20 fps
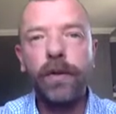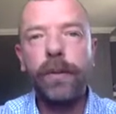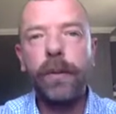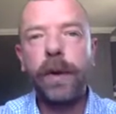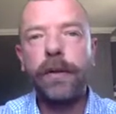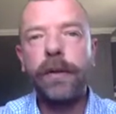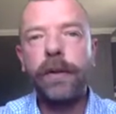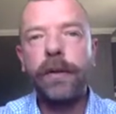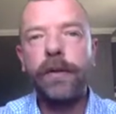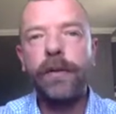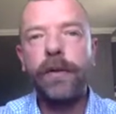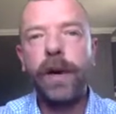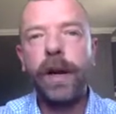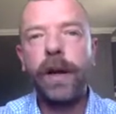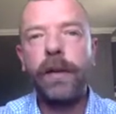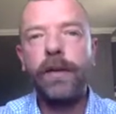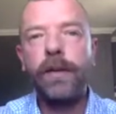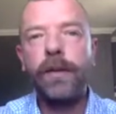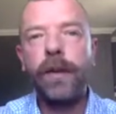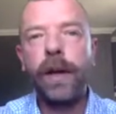positive
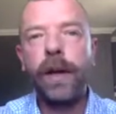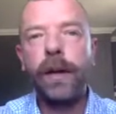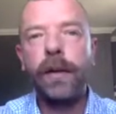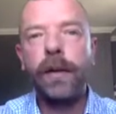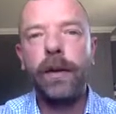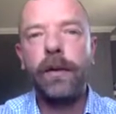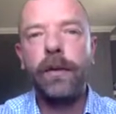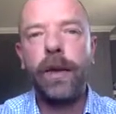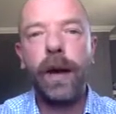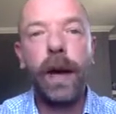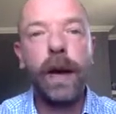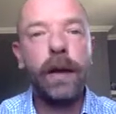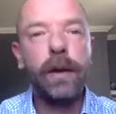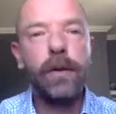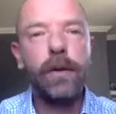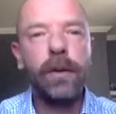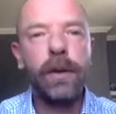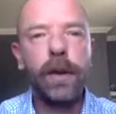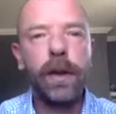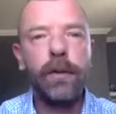rates, and there's a high
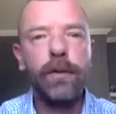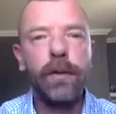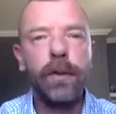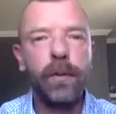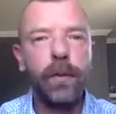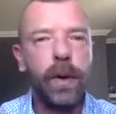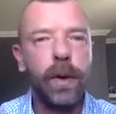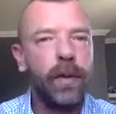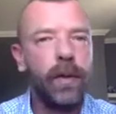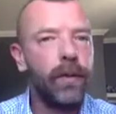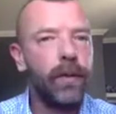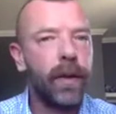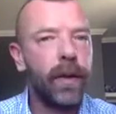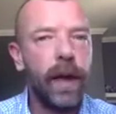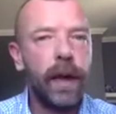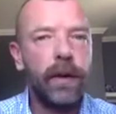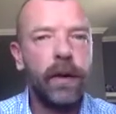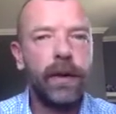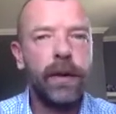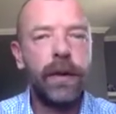correlation with
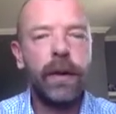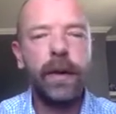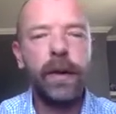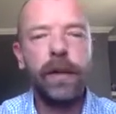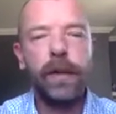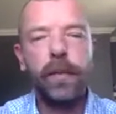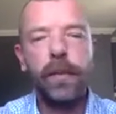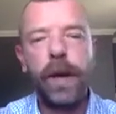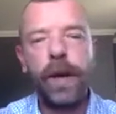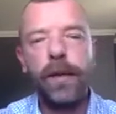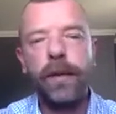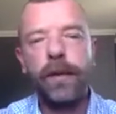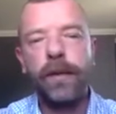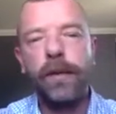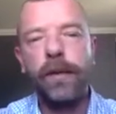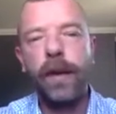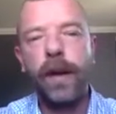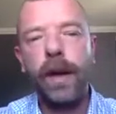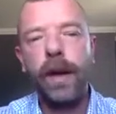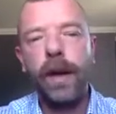standard clinical
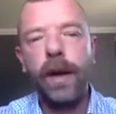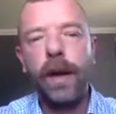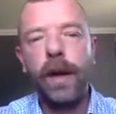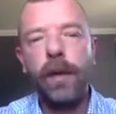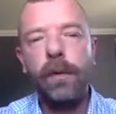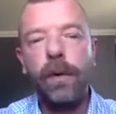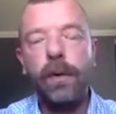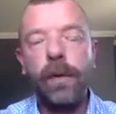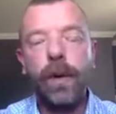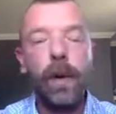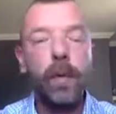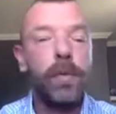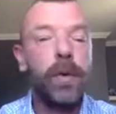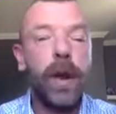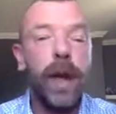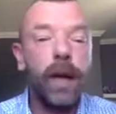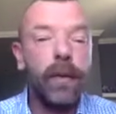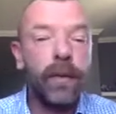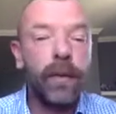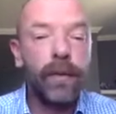methods. And we have a
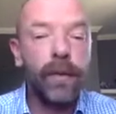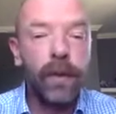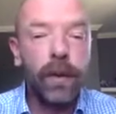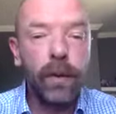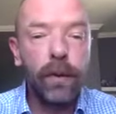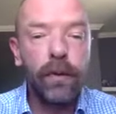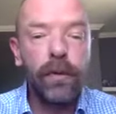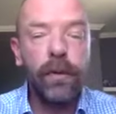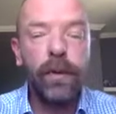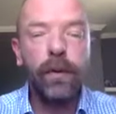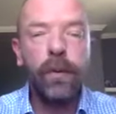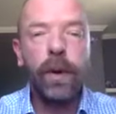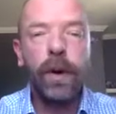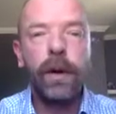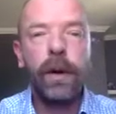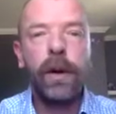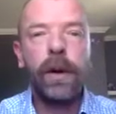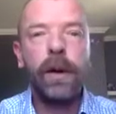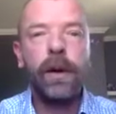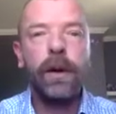comprehensive solution where
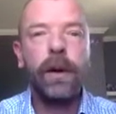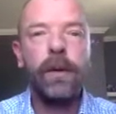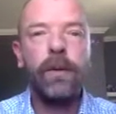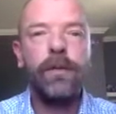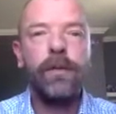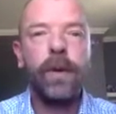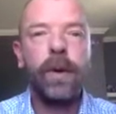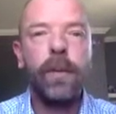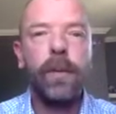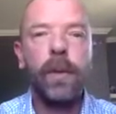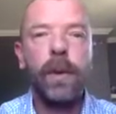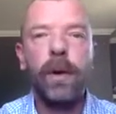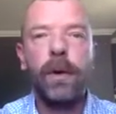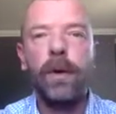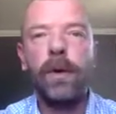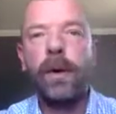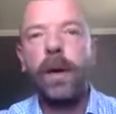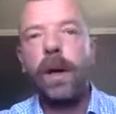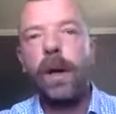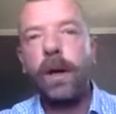you can go from
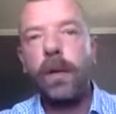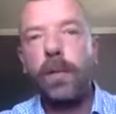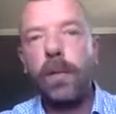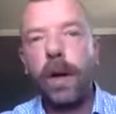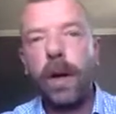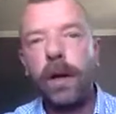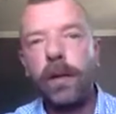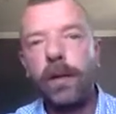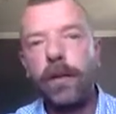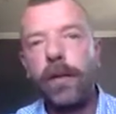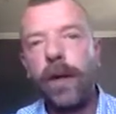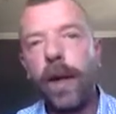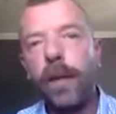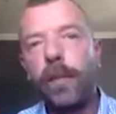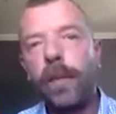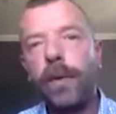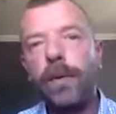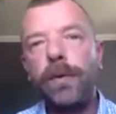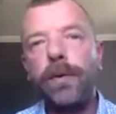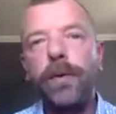your blood
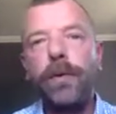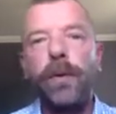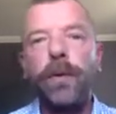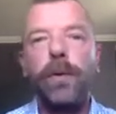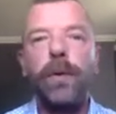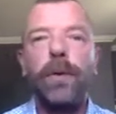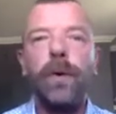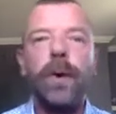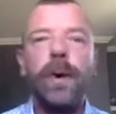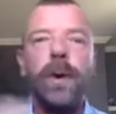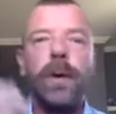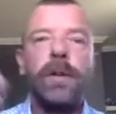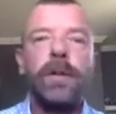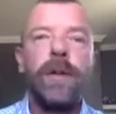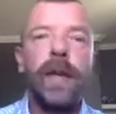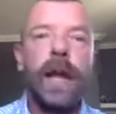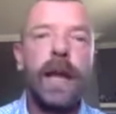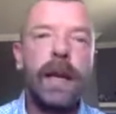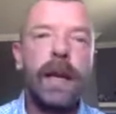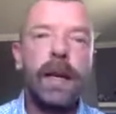sample to
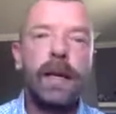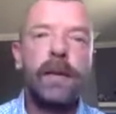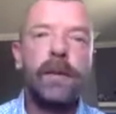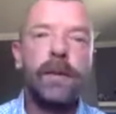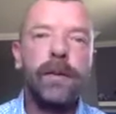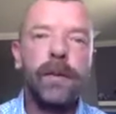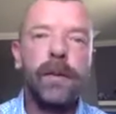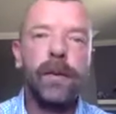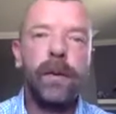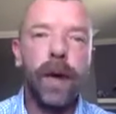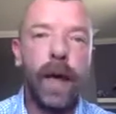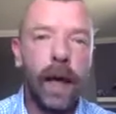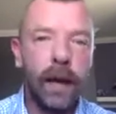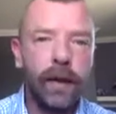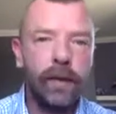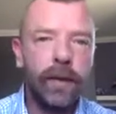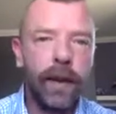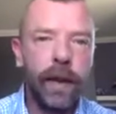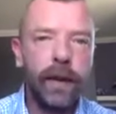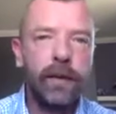data to
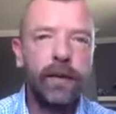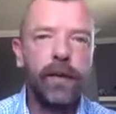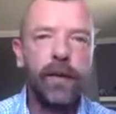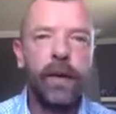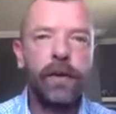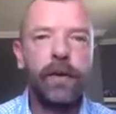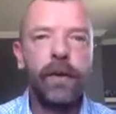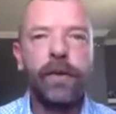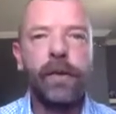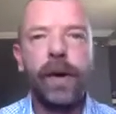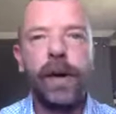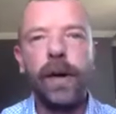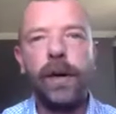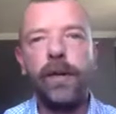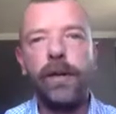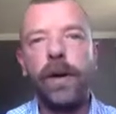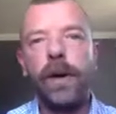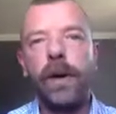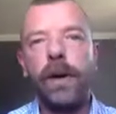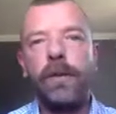annotated structural
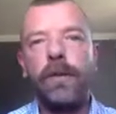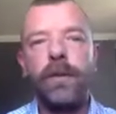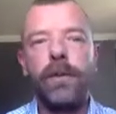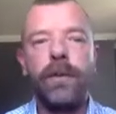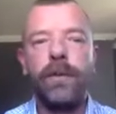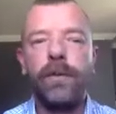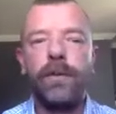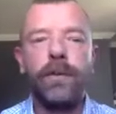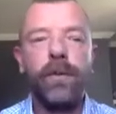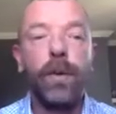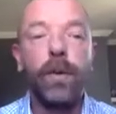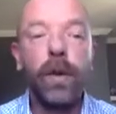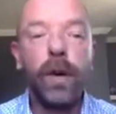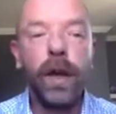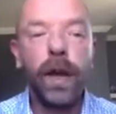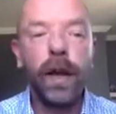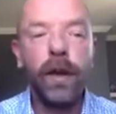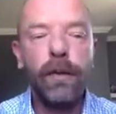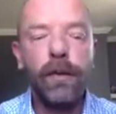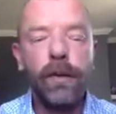variant calls in just 4
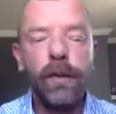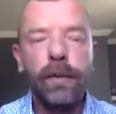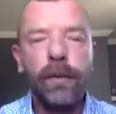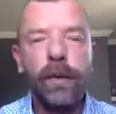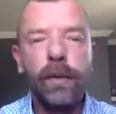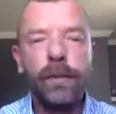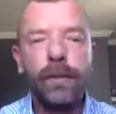days or so.